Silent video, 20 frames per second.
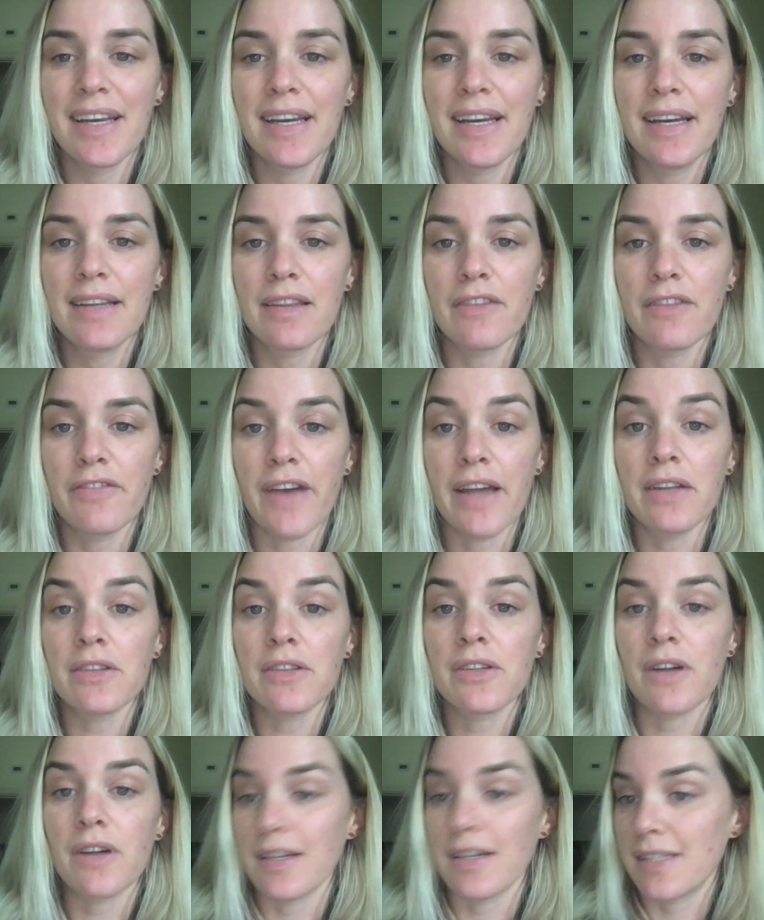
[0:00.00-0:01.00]
The final
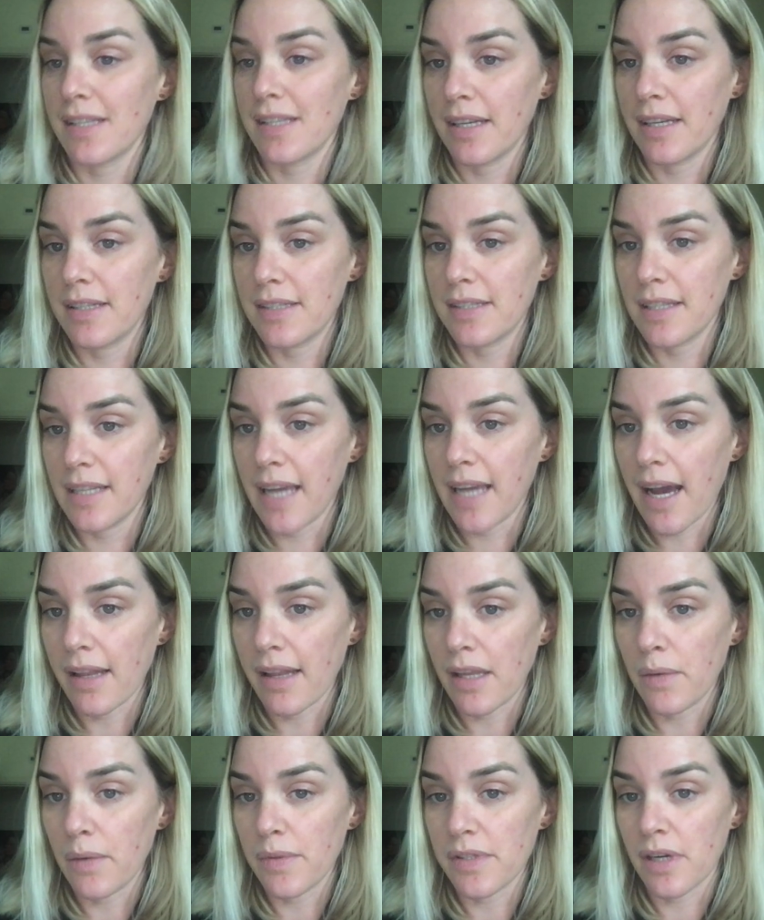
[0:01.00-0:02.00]
crossing into the
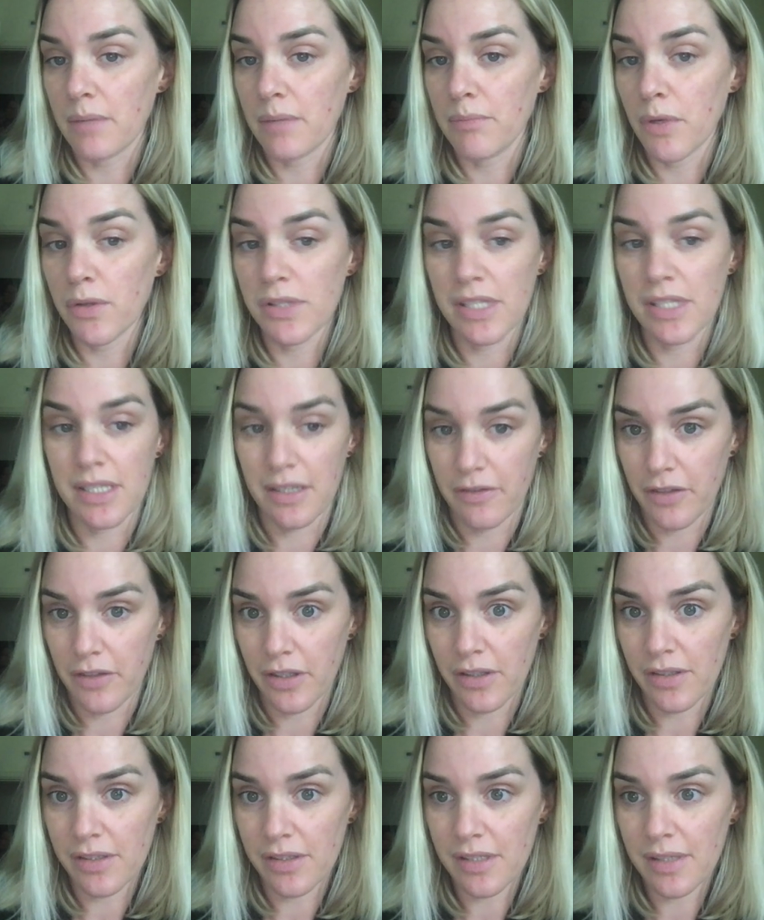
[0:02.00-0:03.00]
alley was our most
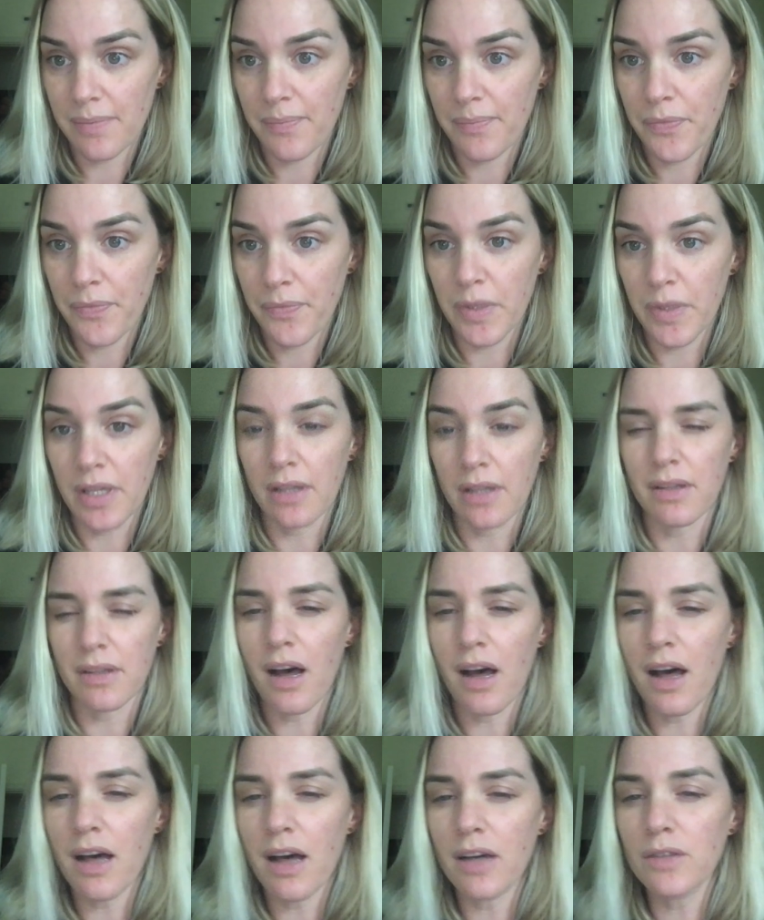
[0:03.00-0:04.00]
difficult, with a
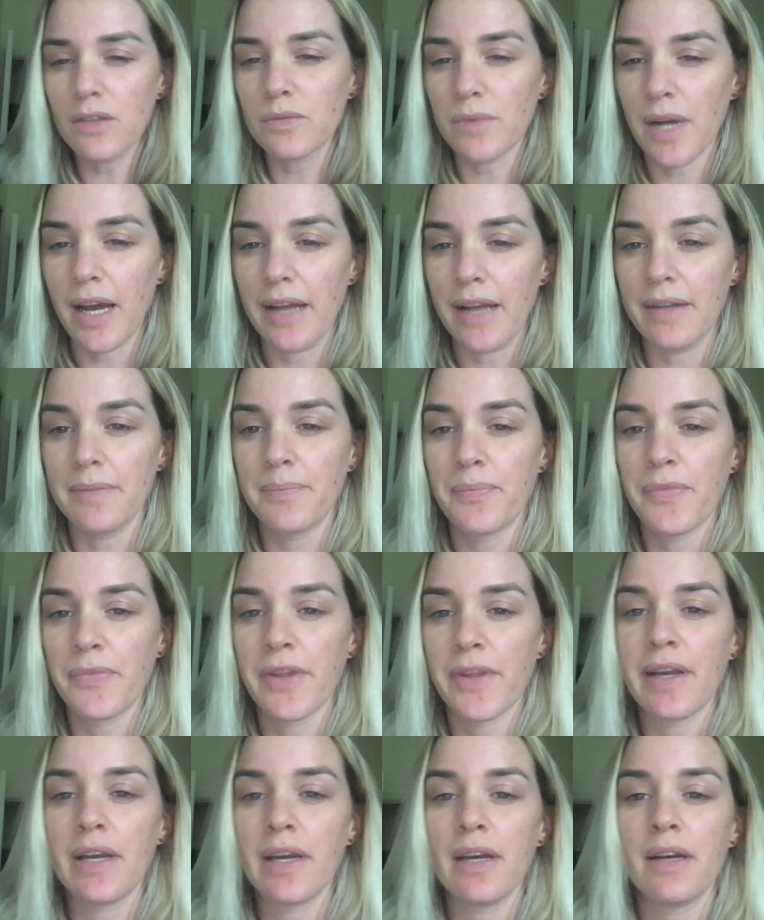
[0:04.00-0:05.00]
long run
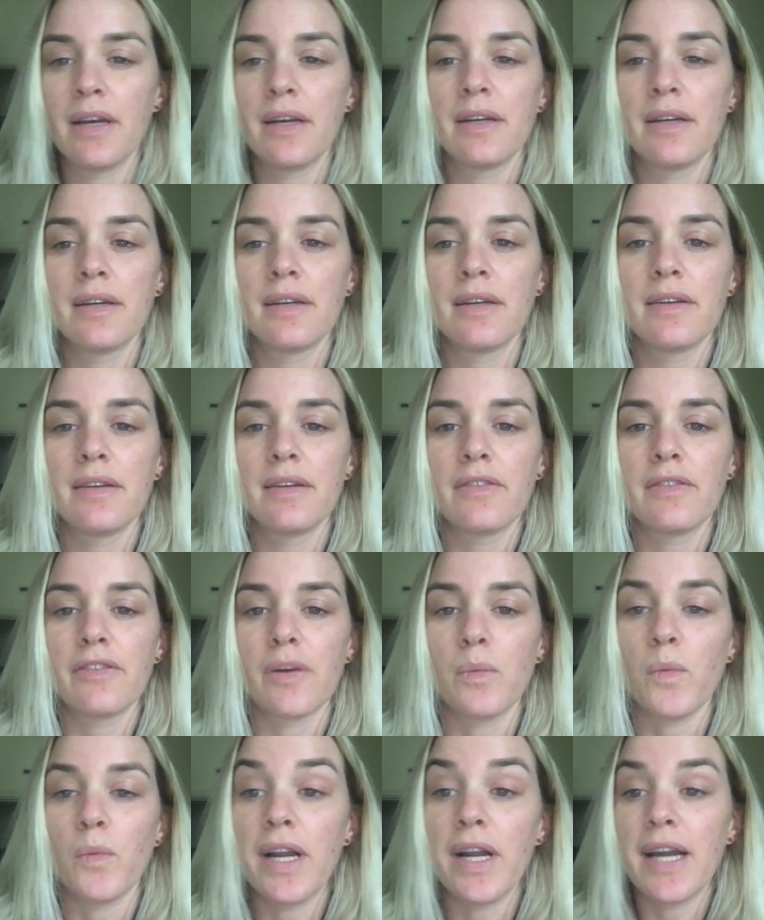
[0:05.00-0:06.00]

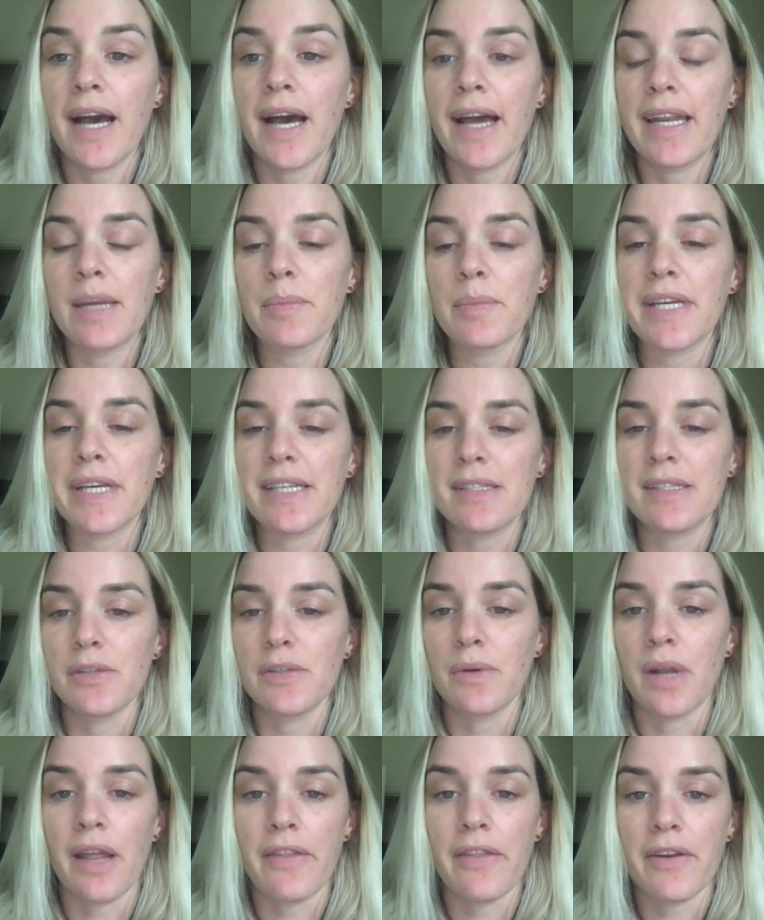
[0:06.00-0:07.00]
from one hiding place
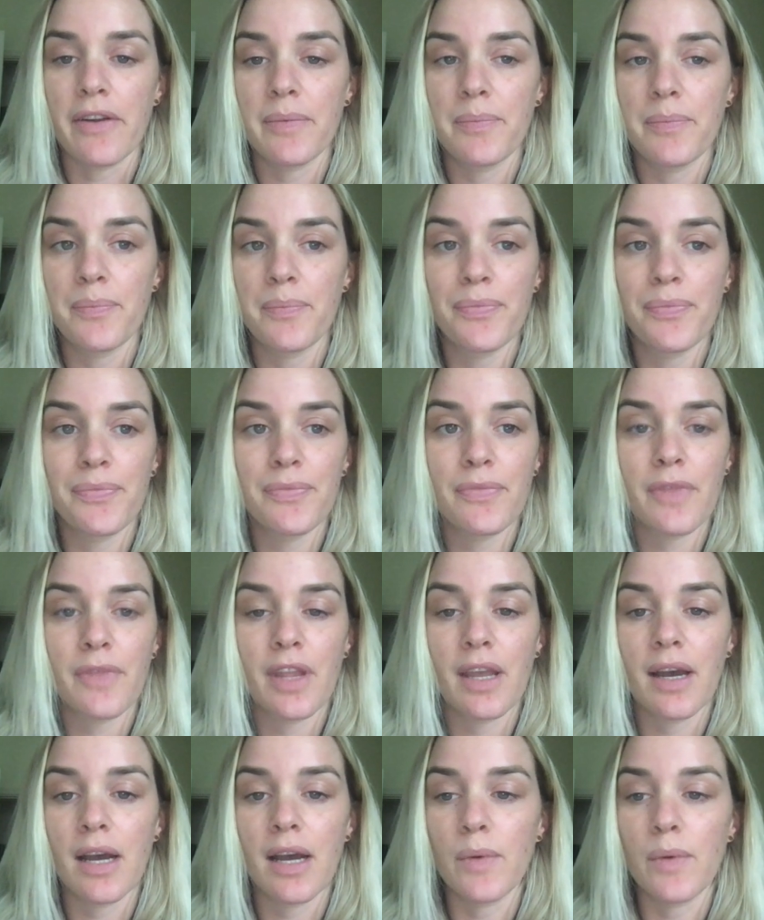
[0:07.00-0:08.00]
to another.
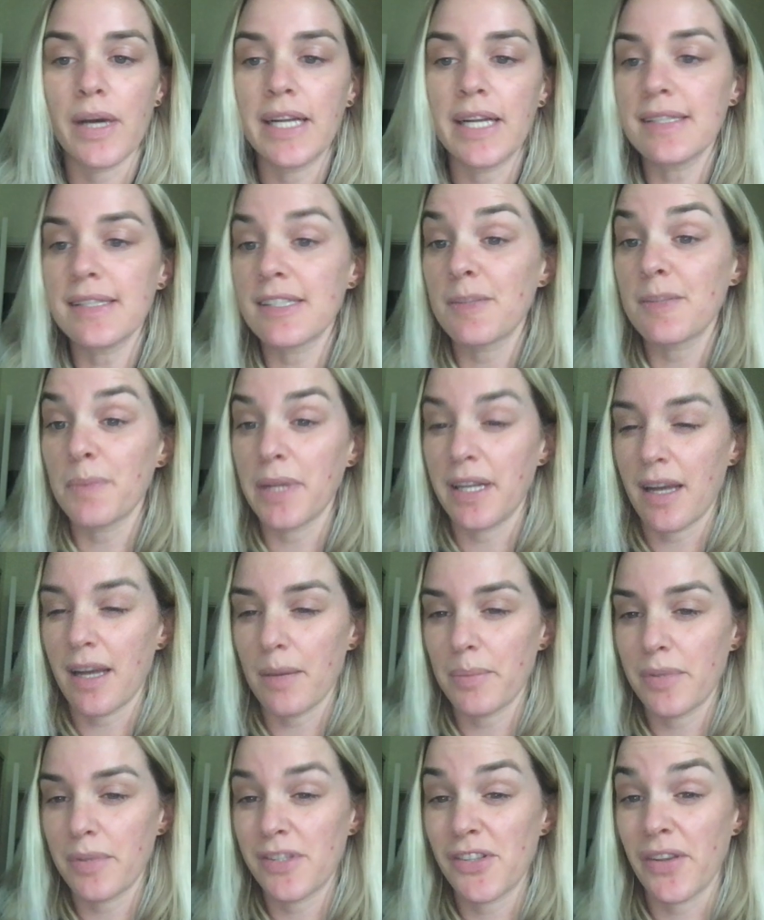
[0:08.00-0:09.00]
I wanted to split up,
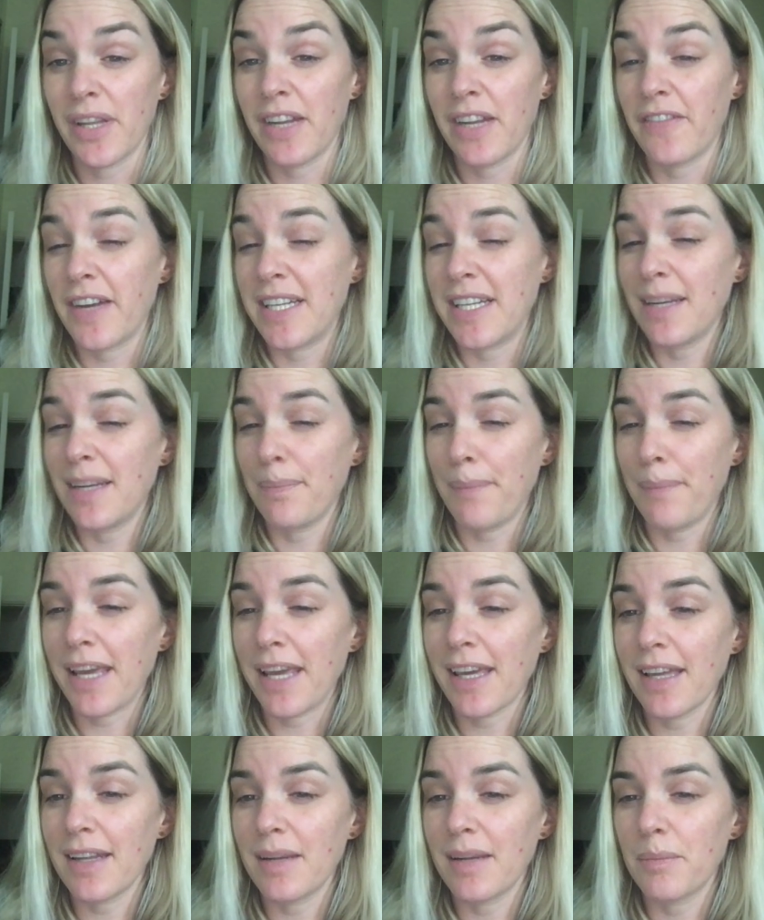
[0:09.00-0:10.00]
so that if I didn't
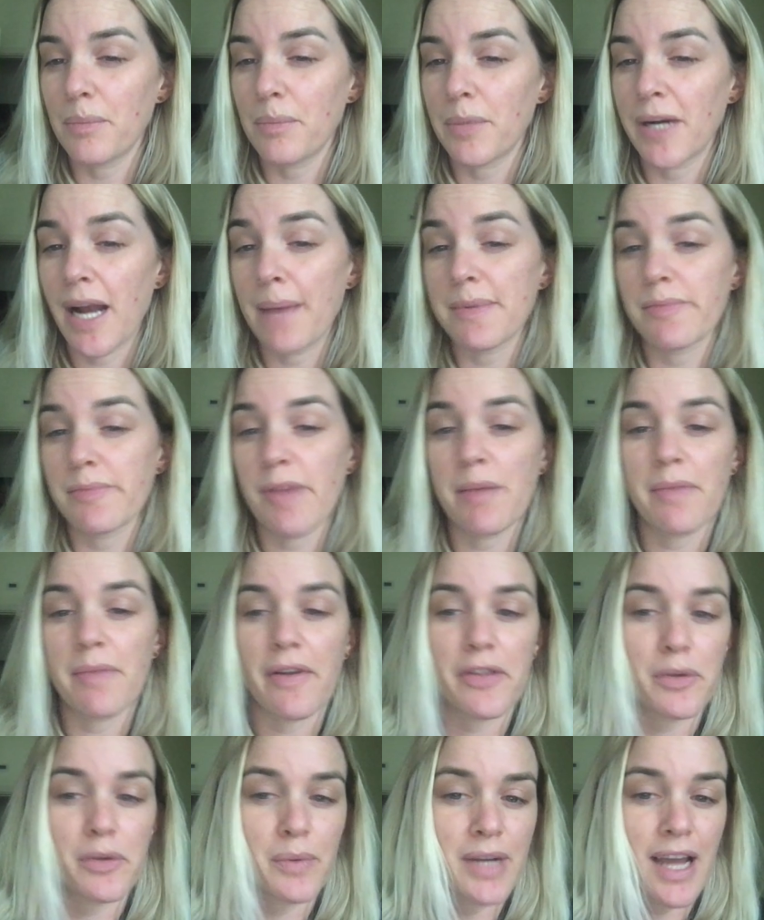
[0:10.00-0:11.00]
make it, perhaps my
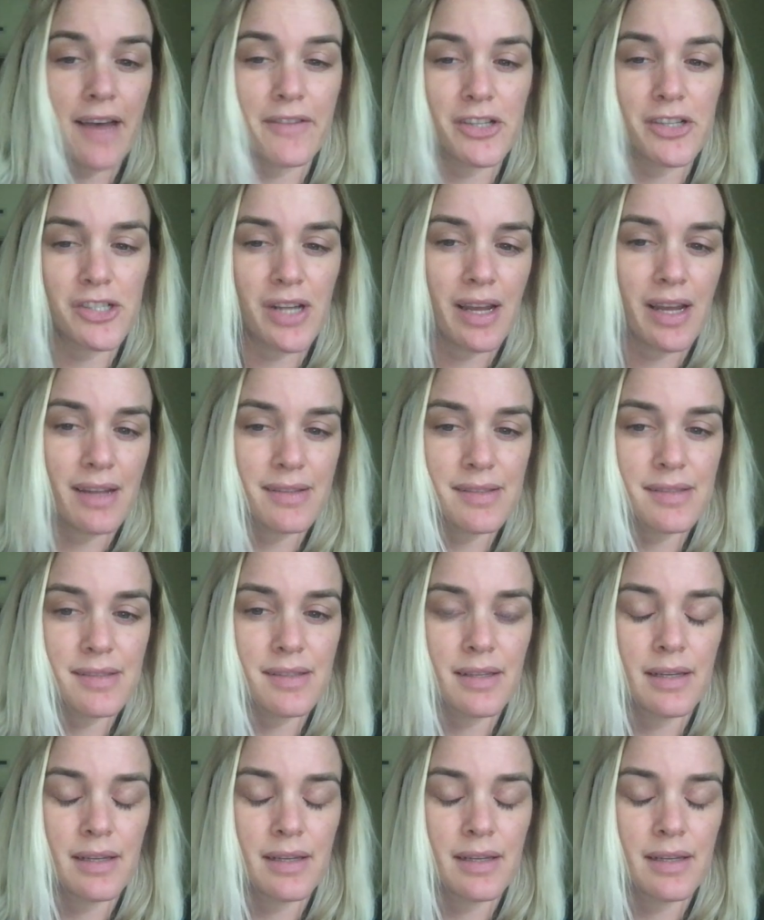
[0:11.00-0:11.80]
mother would have a chance.